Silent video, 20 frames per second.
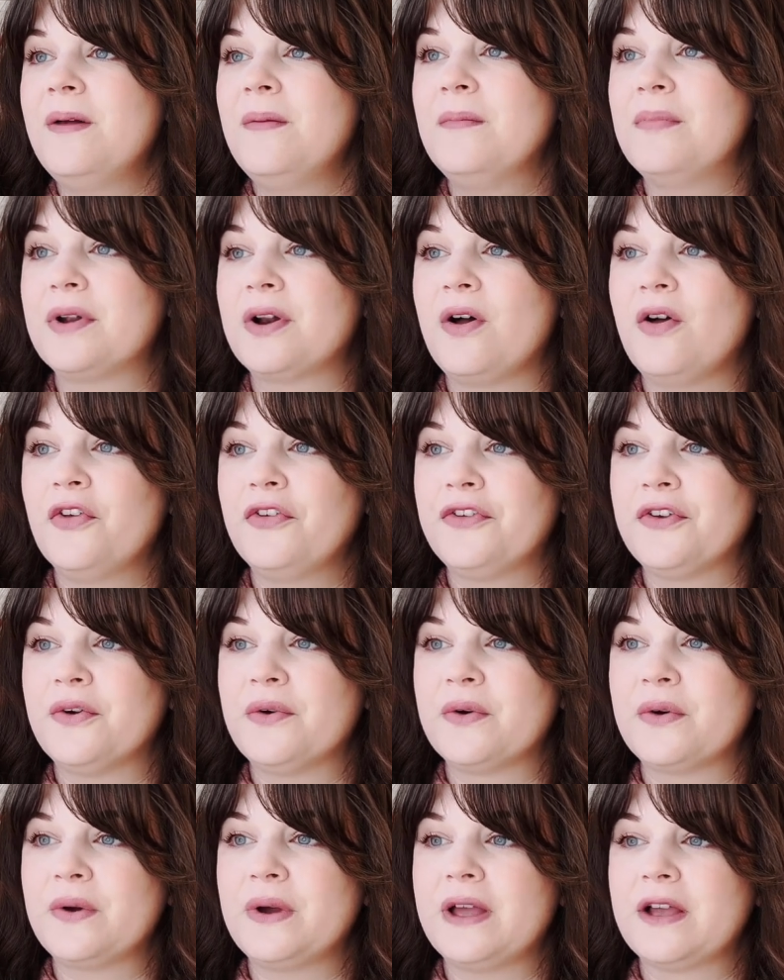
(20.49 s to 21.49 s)
but
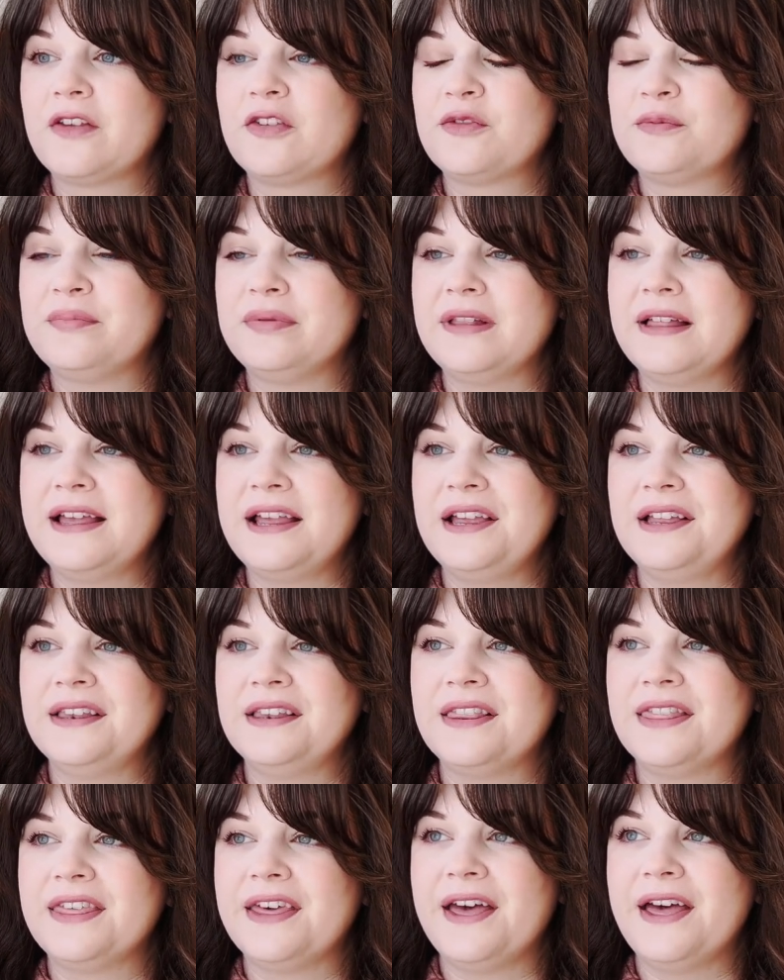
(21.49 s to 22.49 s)
also
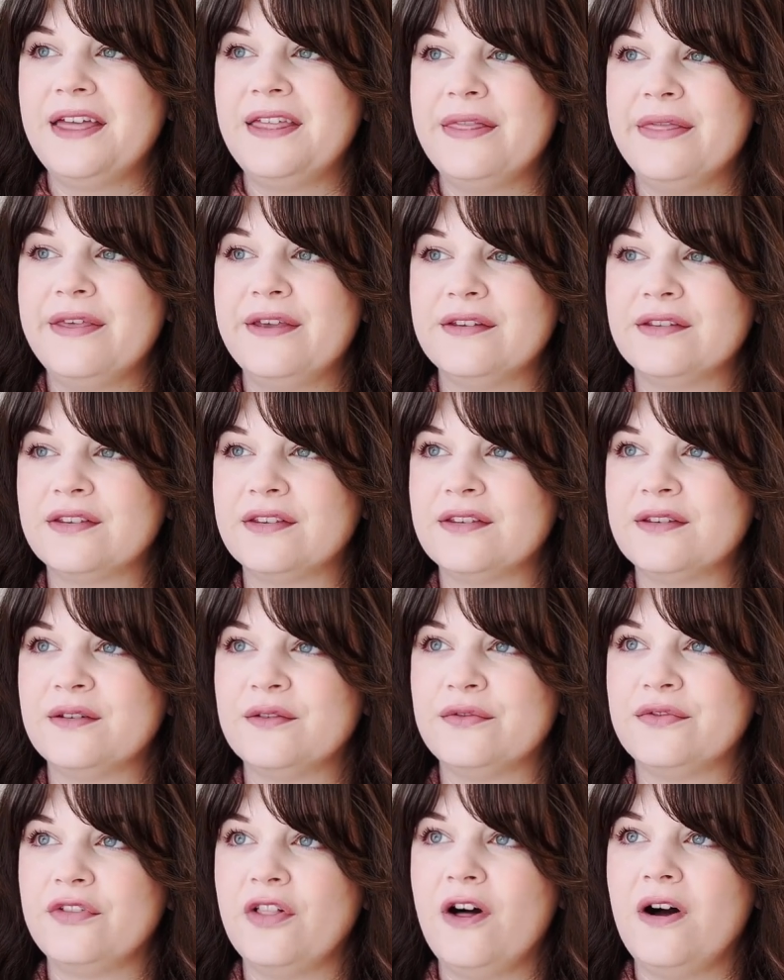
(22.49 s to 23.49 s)
explain that this
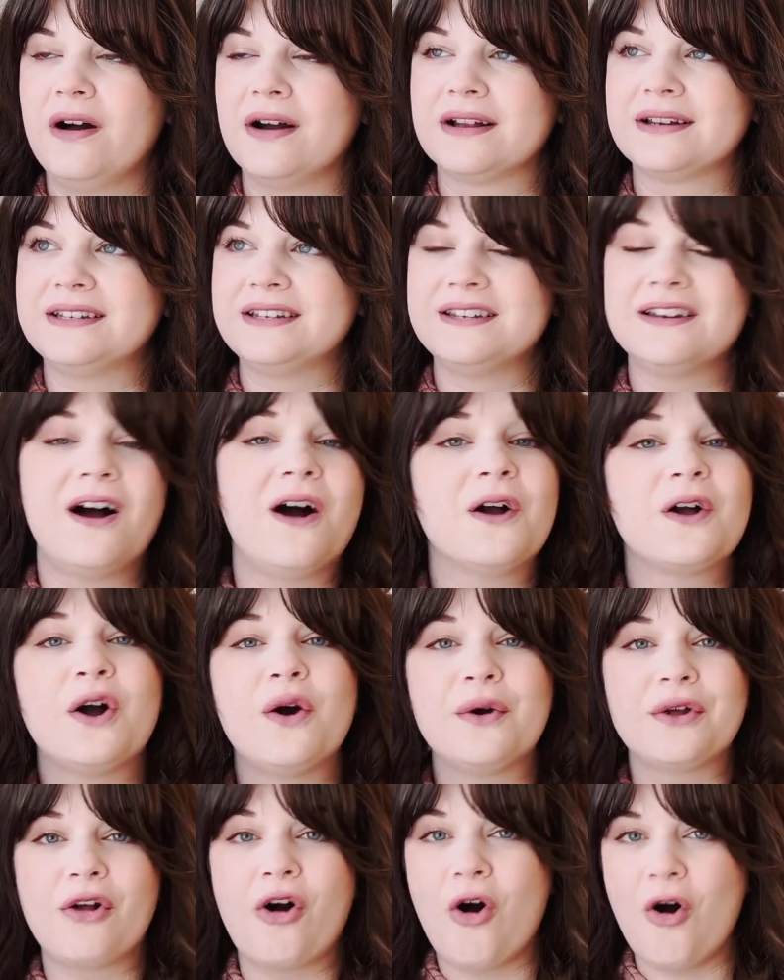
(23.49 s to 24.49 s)
vlog did not
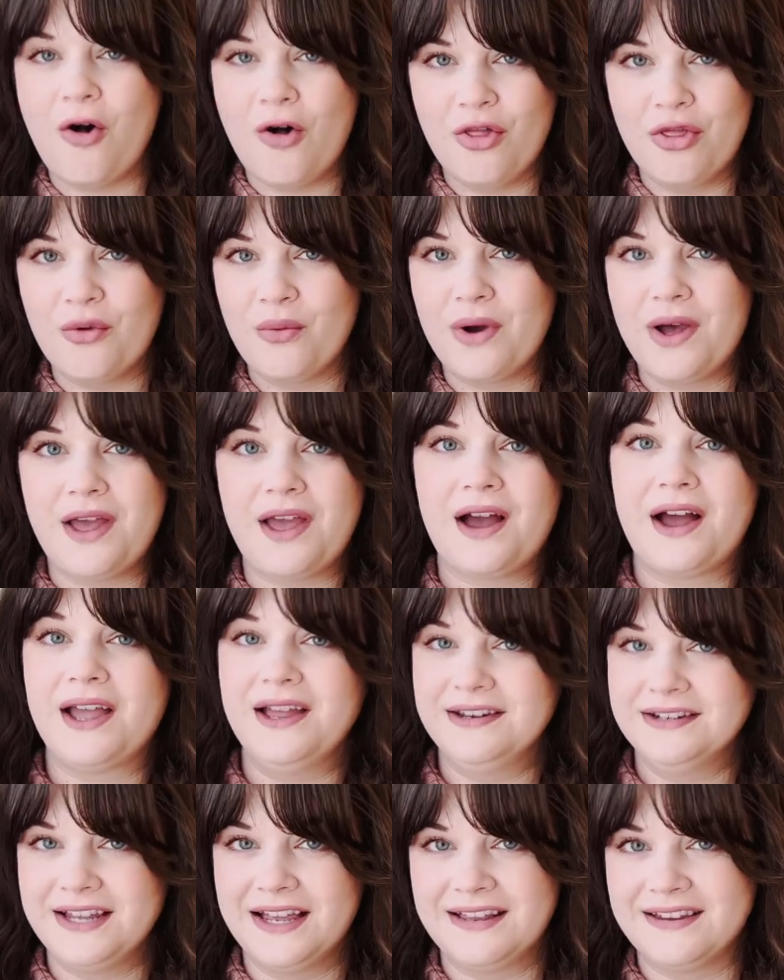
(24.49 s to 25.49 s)
go at all the way I
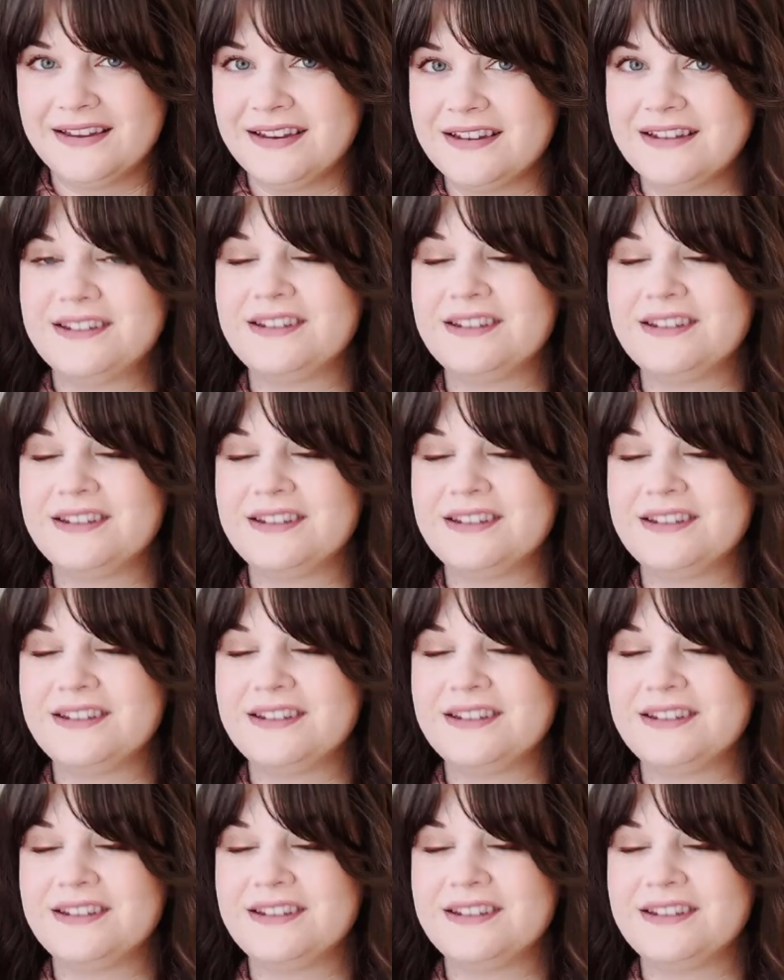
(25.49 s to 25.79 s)
intended it